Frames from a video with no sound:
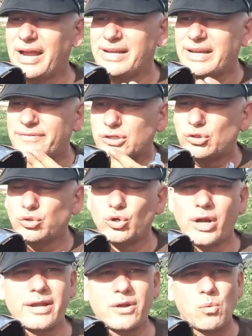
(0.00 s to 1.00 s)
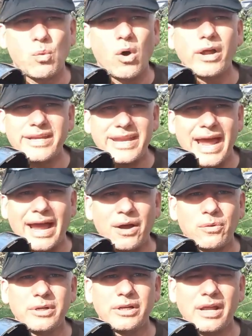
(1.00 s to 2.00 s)
I never crank one
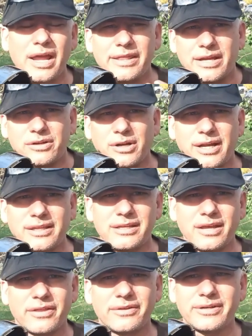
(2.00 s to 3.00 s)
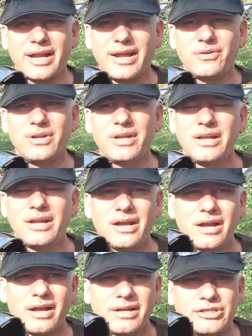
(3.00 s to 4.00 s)
down and then crank the other down,
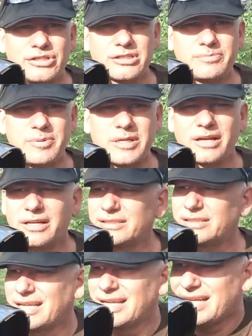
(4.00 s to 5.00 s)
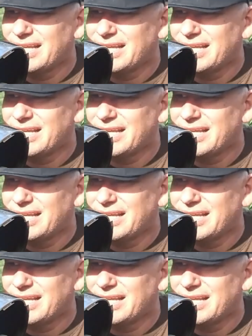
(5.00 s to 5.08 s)
uh, just because